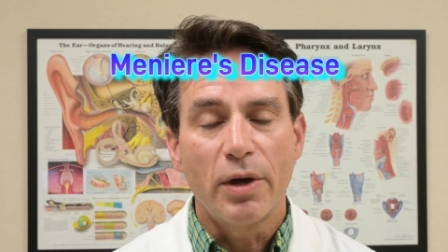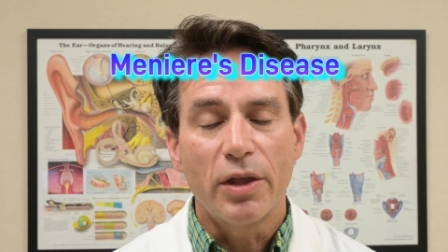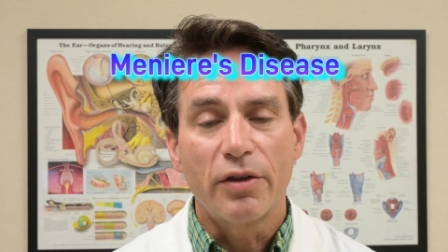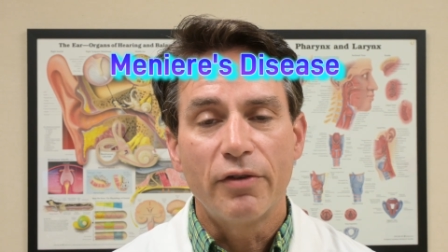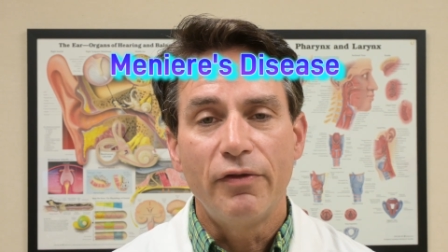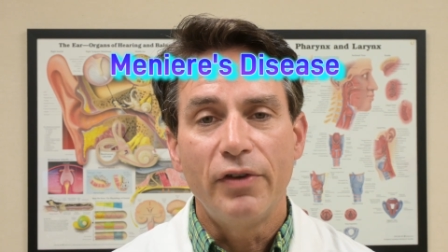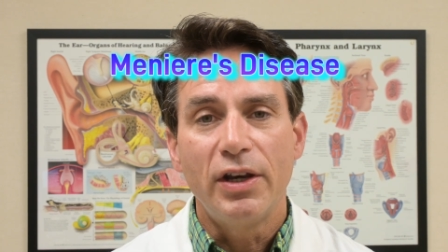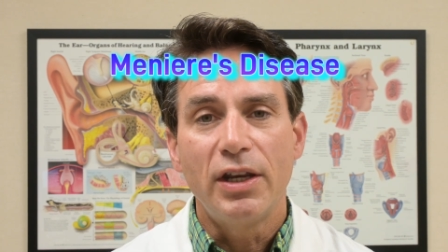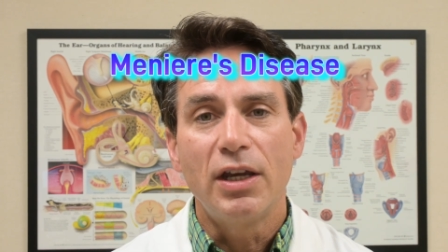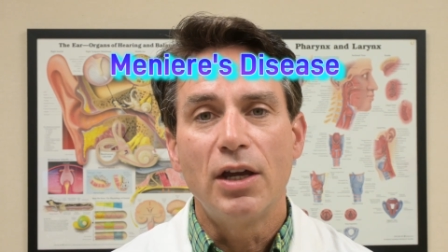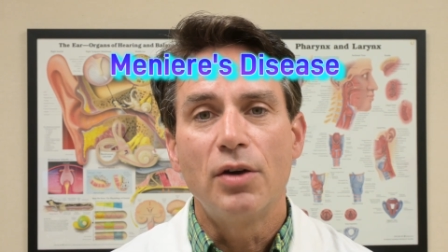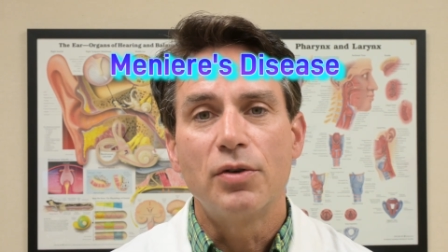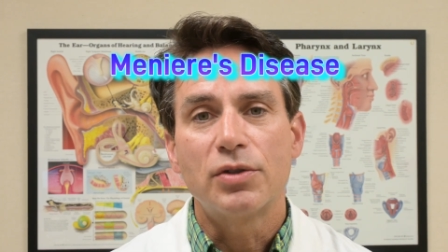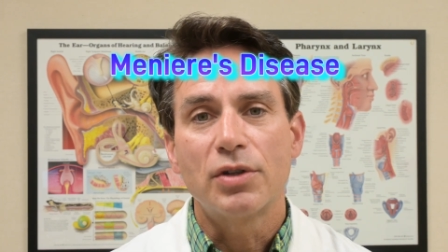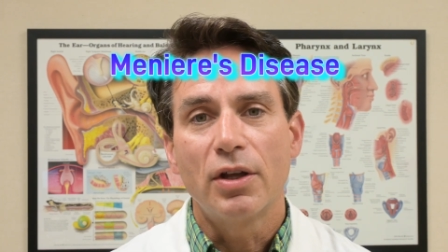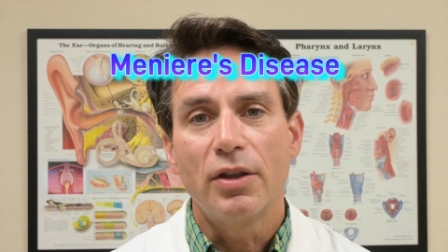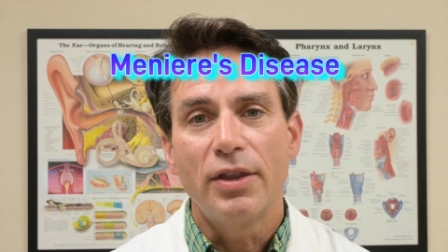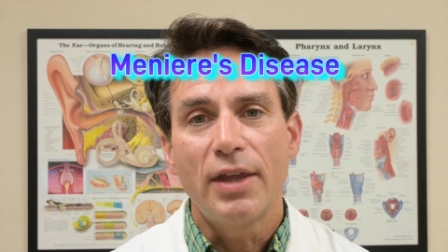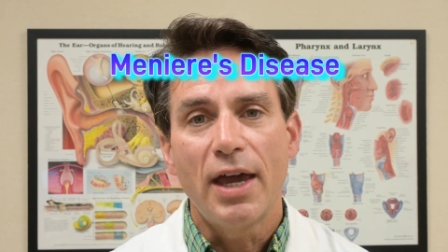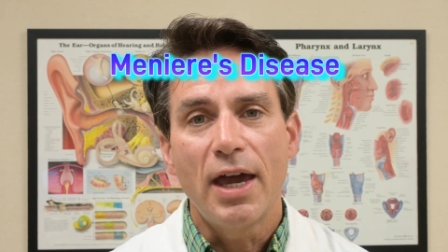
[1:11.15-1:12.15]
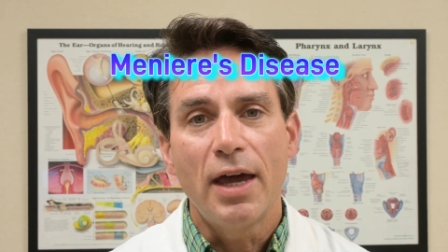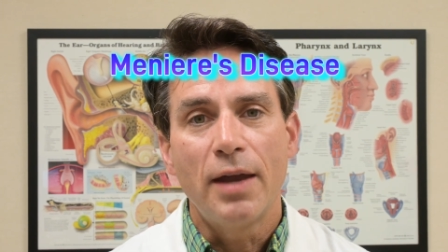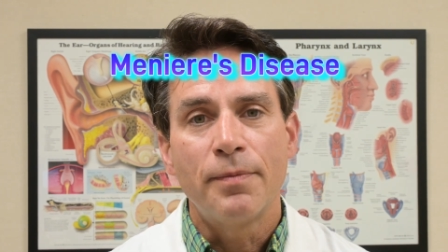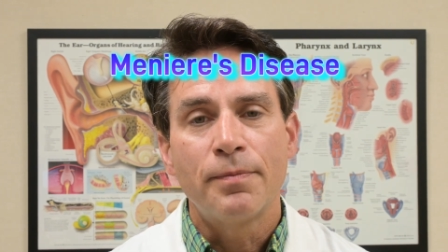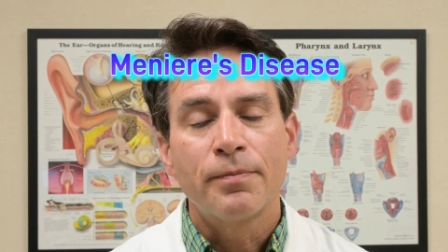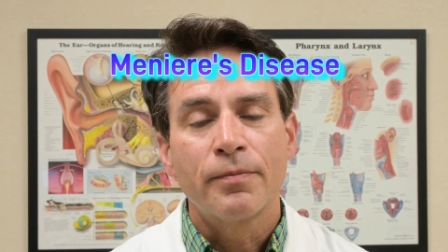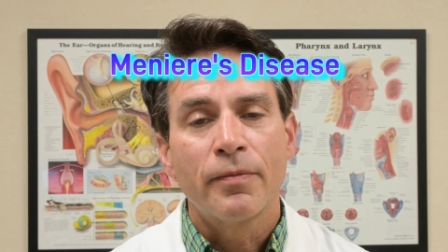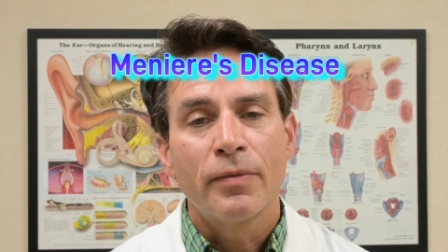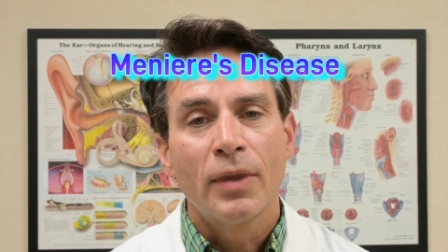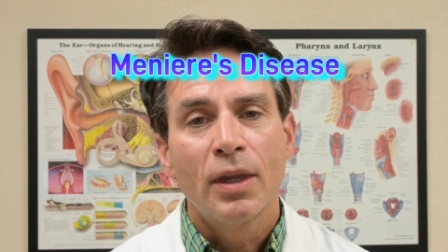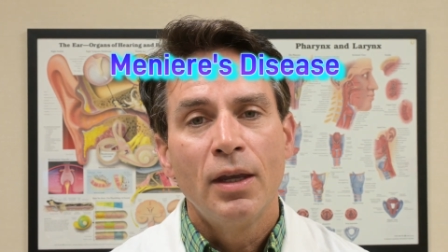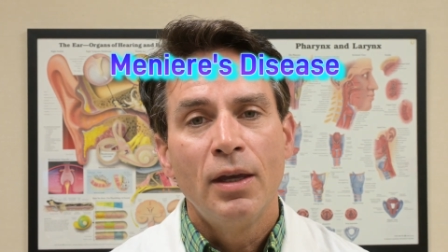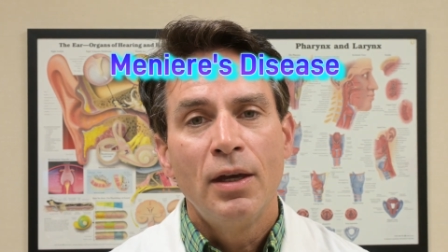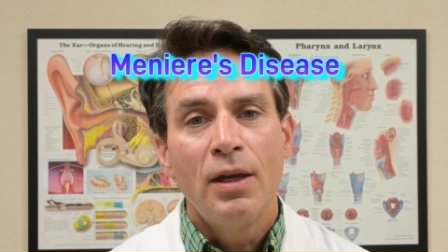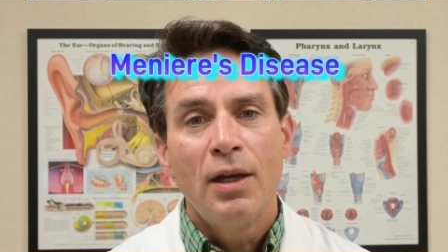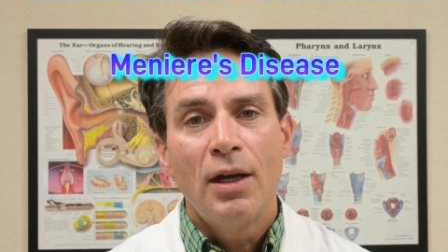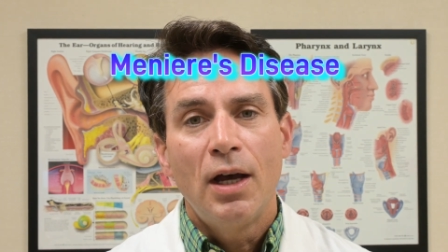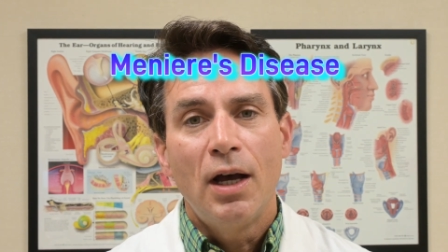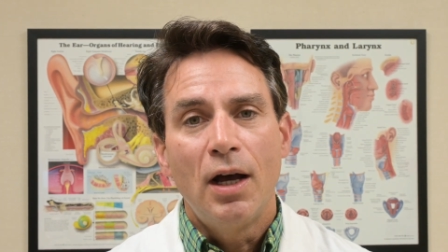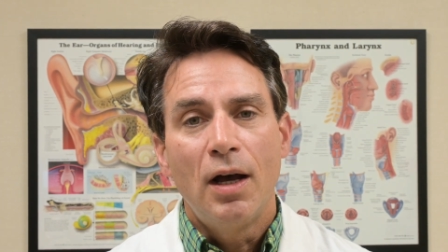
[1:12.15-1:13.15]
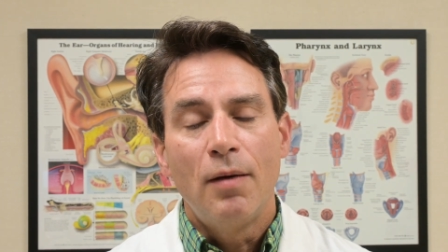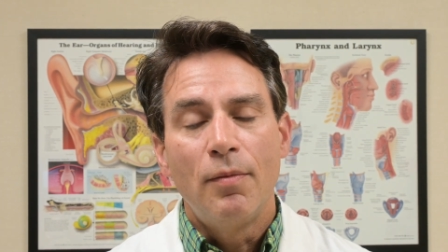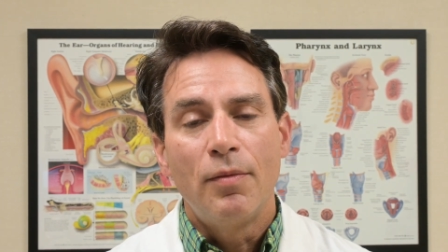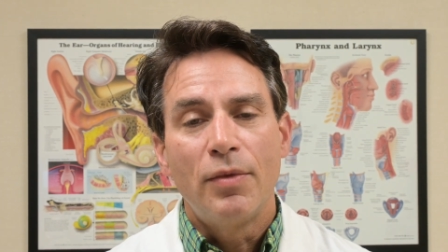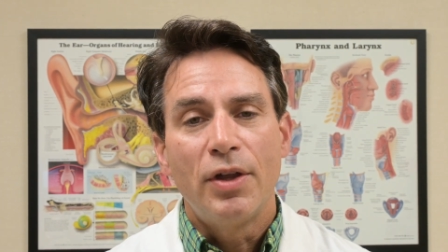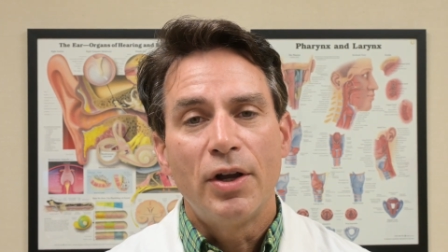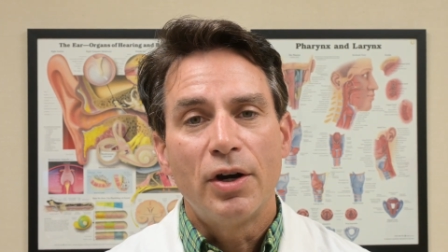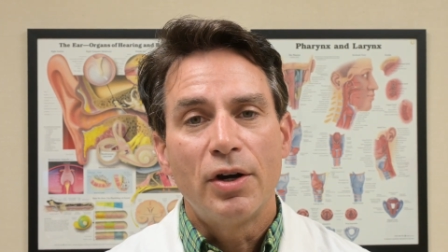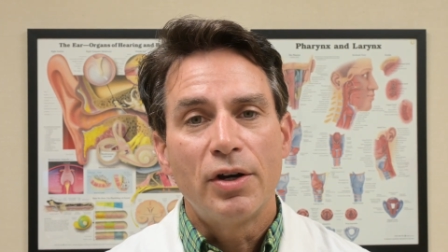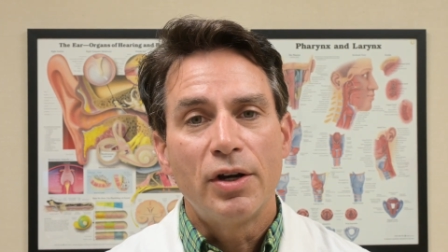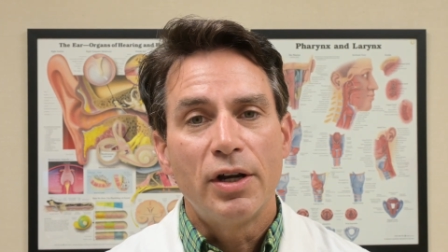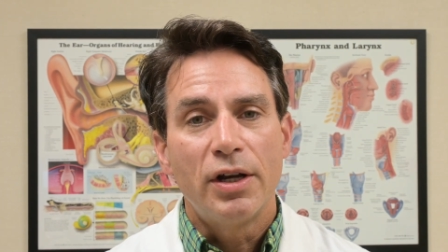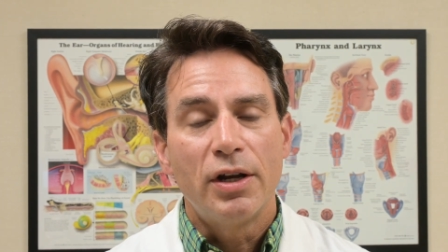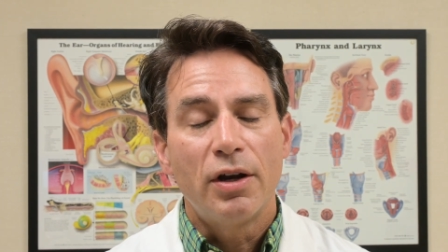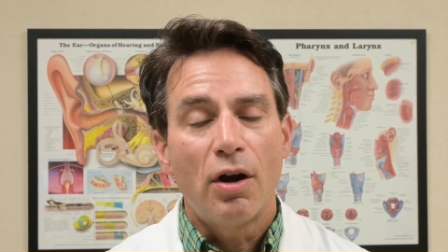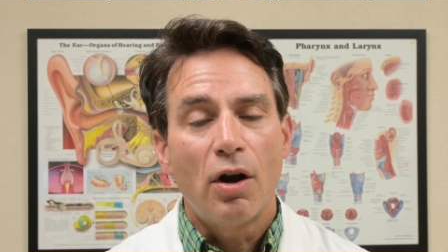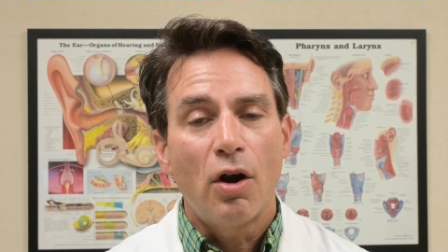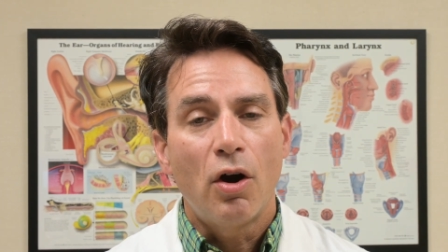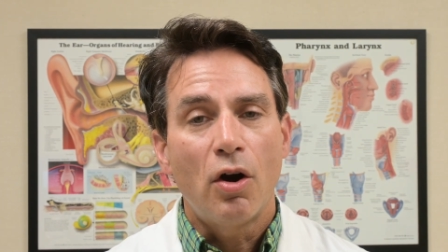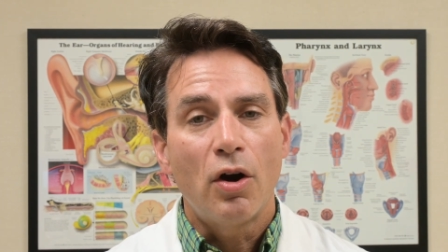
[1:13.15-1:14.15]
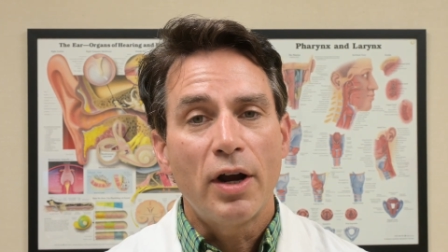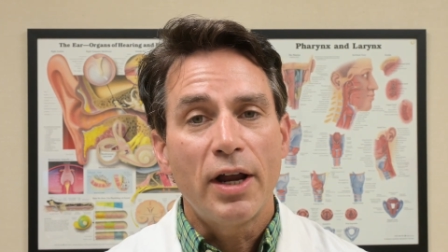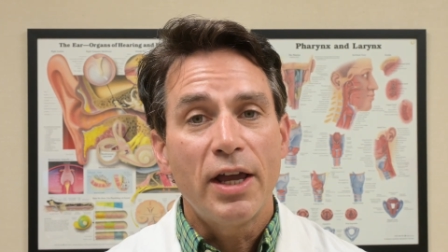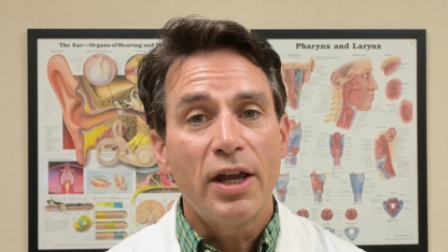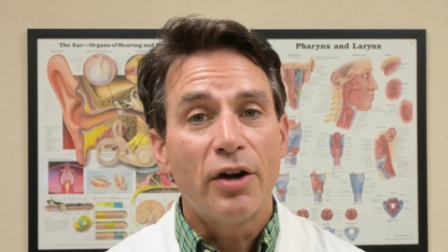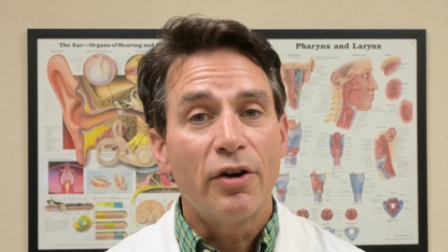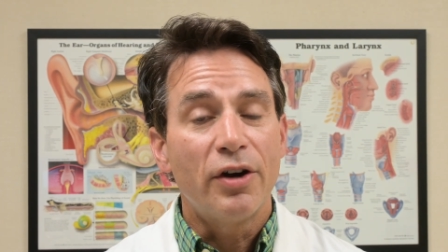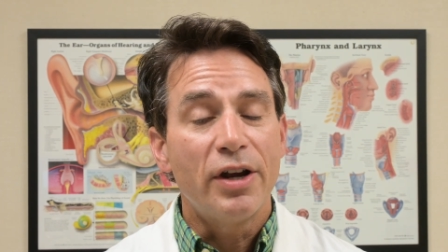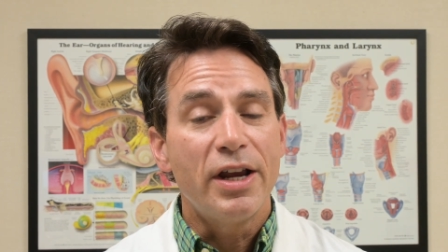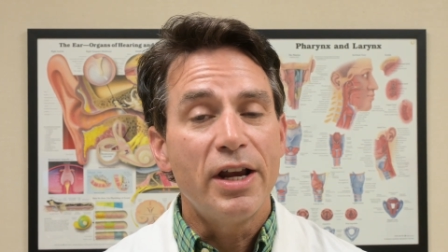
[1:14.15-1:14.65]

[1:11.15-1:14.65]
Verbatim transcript: other videos on that. Um, there are inner